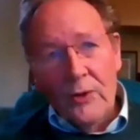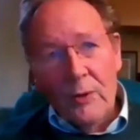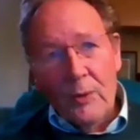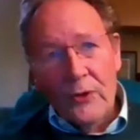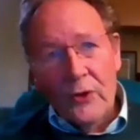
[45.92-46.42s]

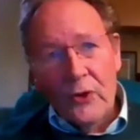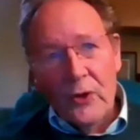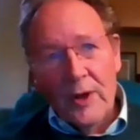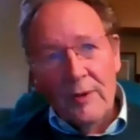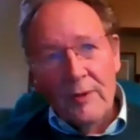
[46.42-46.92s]
want
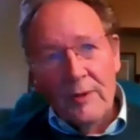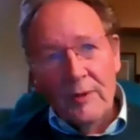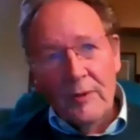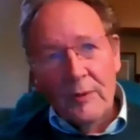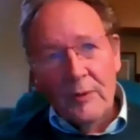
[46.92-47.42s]
to
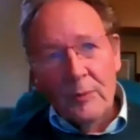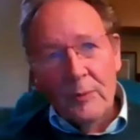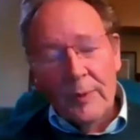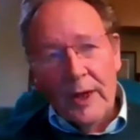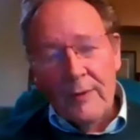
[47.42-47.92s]

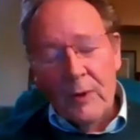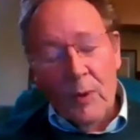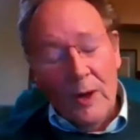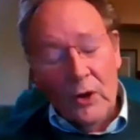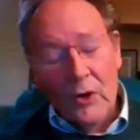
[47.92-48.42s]
believe in
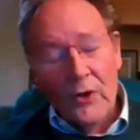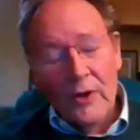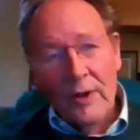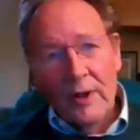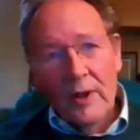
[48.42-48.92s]
one God.
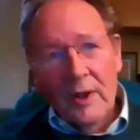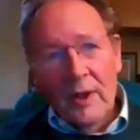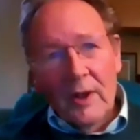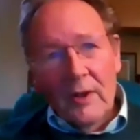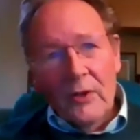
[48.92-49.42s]

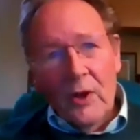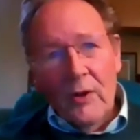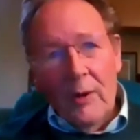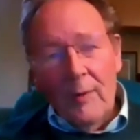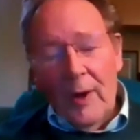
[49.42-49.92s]

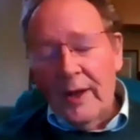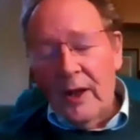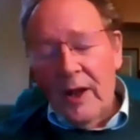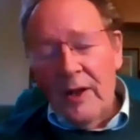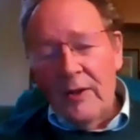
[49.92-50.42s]
So
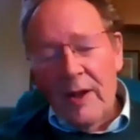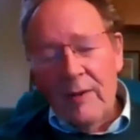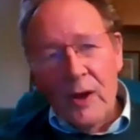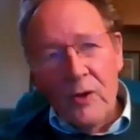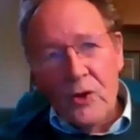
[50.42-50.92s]
I
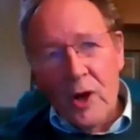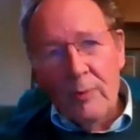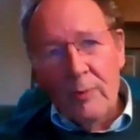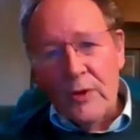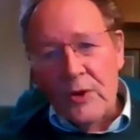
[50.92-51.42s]
have no
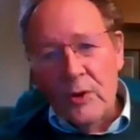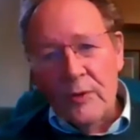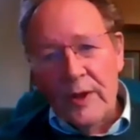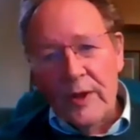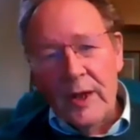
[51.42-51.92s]
trouble
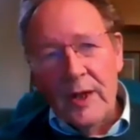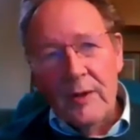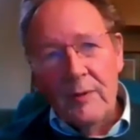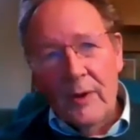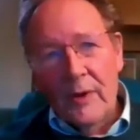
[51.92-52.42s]
resolving
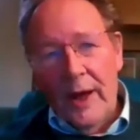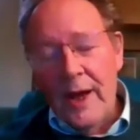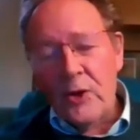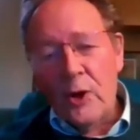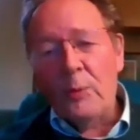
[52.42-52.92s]
the
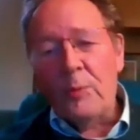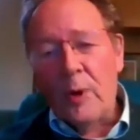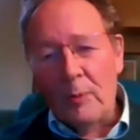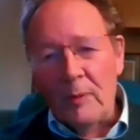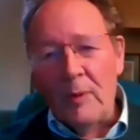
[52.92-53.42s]
age-old
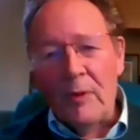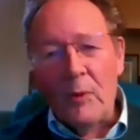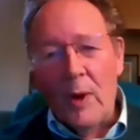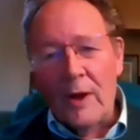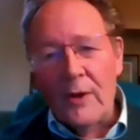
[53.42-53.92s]
problem of the
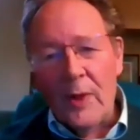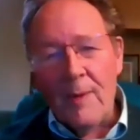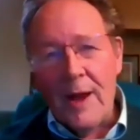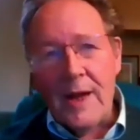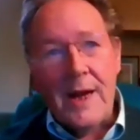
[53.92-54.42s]
one and the
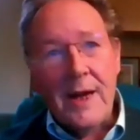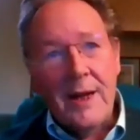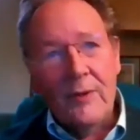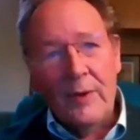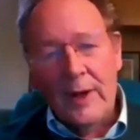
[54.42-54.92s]
many
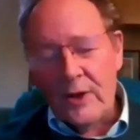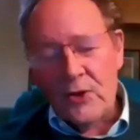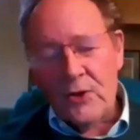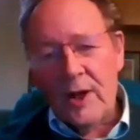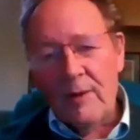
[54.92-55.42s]
in
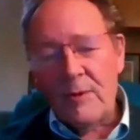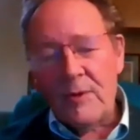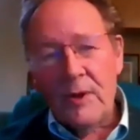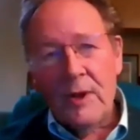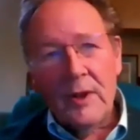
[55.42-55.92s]
religious terms,
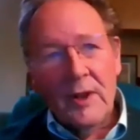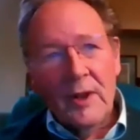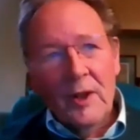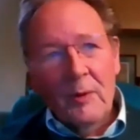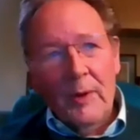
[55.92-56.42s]

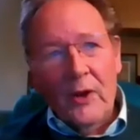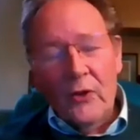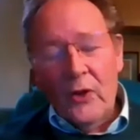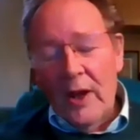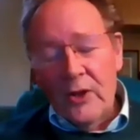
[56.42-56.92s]

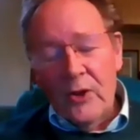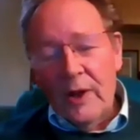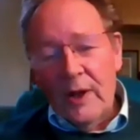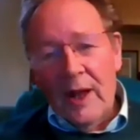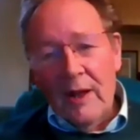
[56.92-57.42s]
because I do
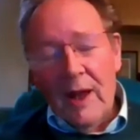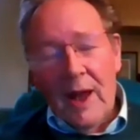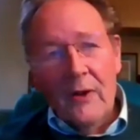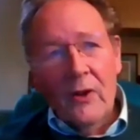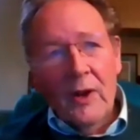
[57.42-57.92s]
it like
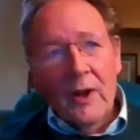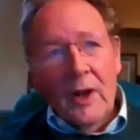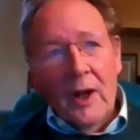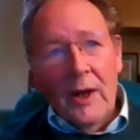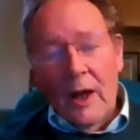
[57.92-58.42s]
that.
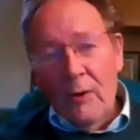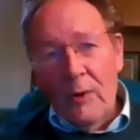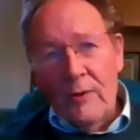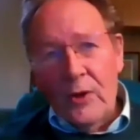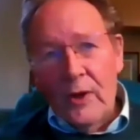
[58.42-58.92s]
Another
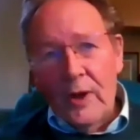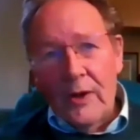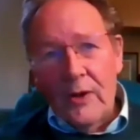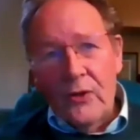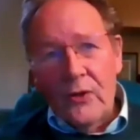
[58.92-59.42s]
way of doing
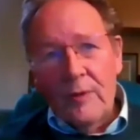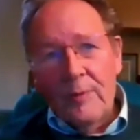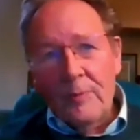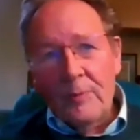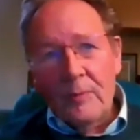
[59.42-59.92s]
it is
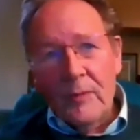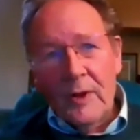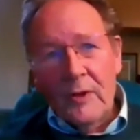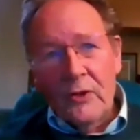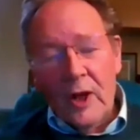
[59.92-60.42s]

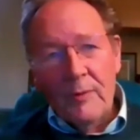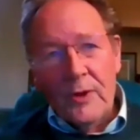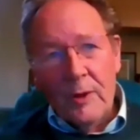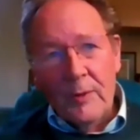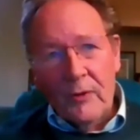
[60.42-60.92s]
James
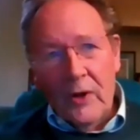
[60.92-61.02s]
Hillman